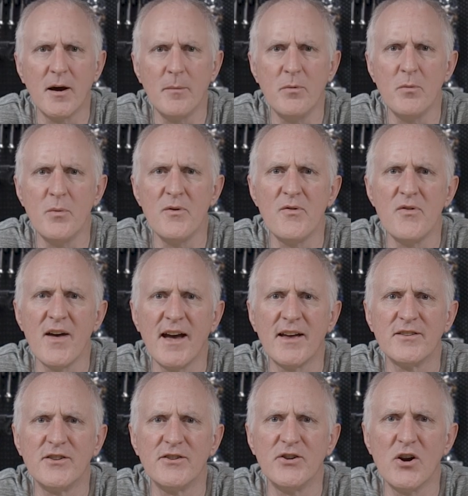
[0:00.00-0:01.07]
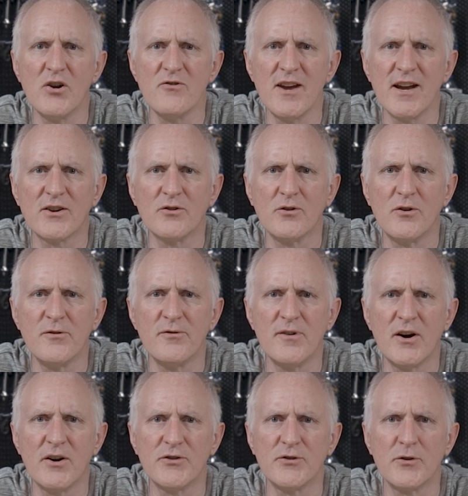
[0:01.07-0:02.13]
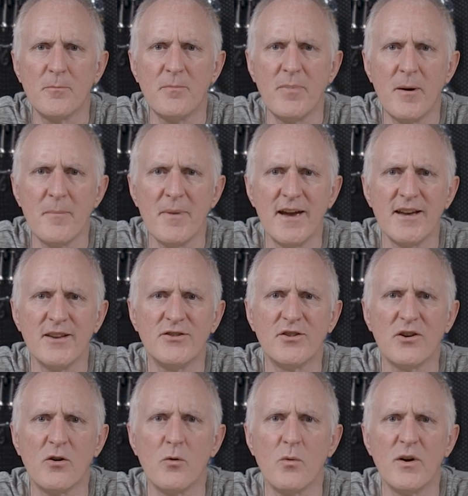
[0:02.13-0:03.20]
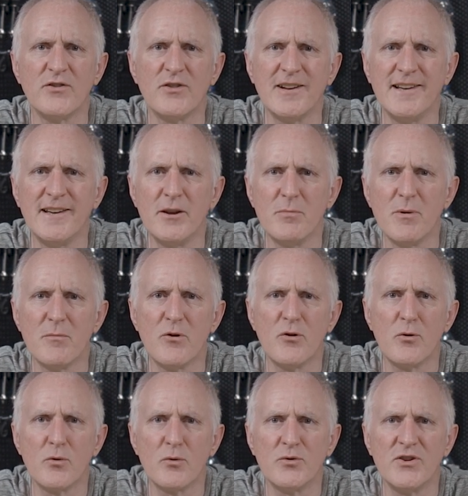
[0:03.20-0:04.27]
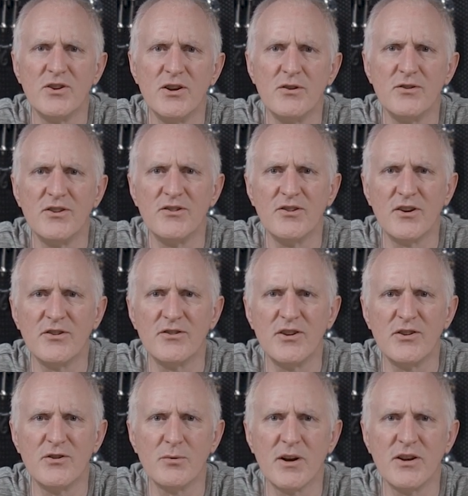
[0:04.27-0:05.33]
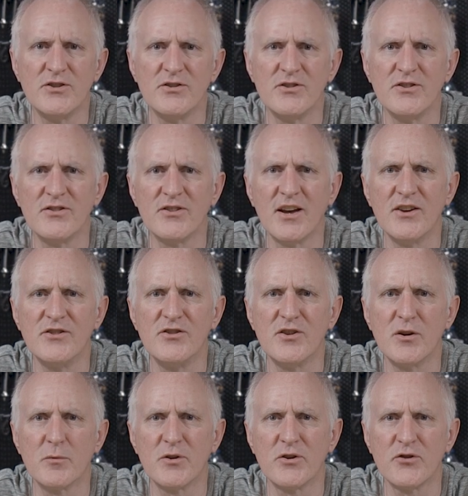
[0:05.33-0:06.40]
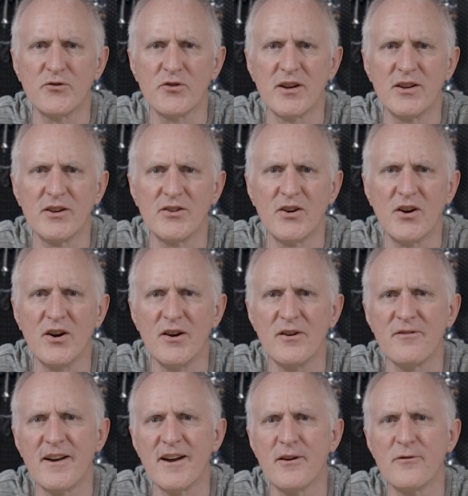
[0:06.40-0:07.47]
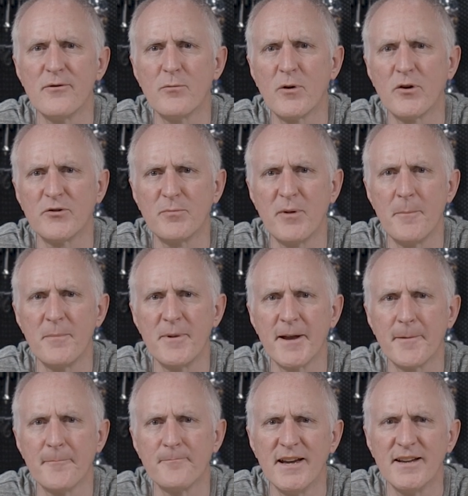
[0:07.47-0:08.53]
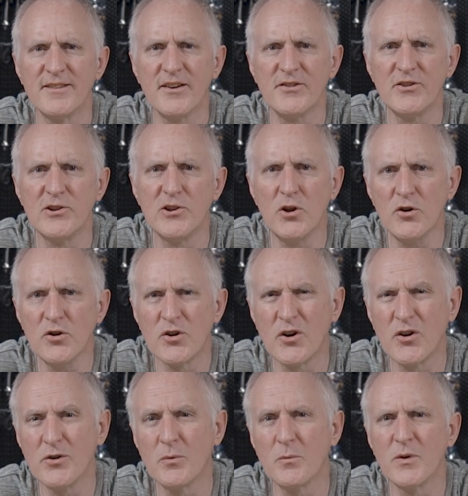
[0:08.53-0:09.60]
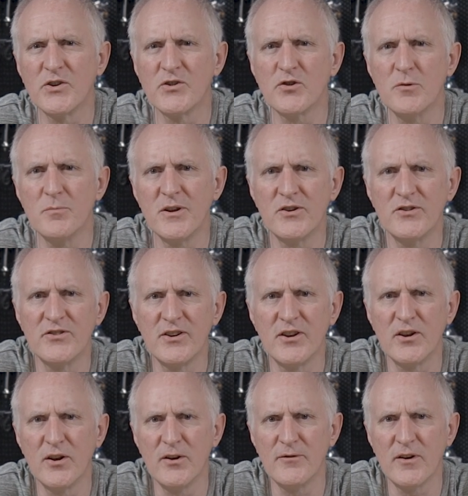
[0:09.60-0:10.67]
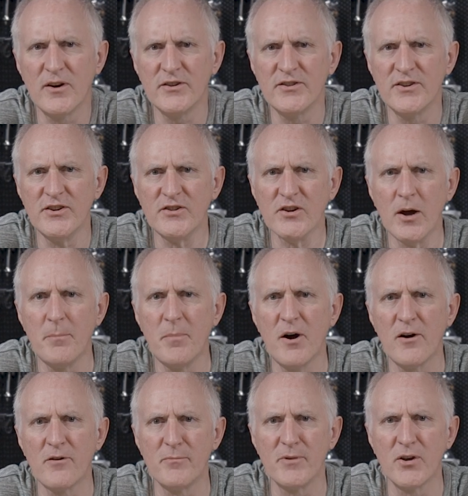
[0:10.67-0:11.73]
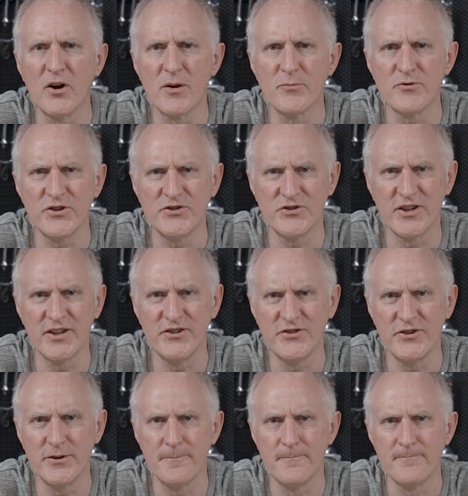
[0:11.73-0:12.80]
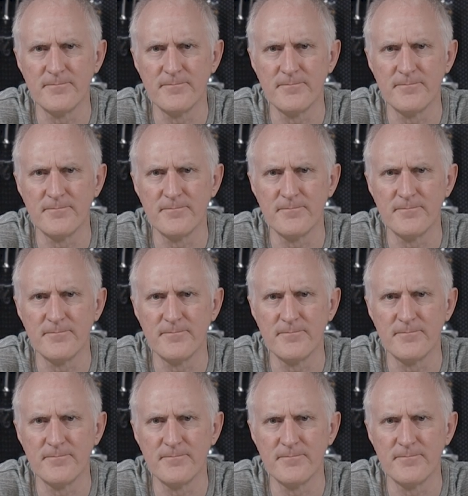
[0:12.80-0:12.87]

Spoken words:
Coupled with that, the direct or fast on pump heads are always a little bit more awkward to use in certain situations, as you don't want to strain the tire valve whilst pumping. It doesn't lock on, which could be considered an advantage apart from the high pressure issue.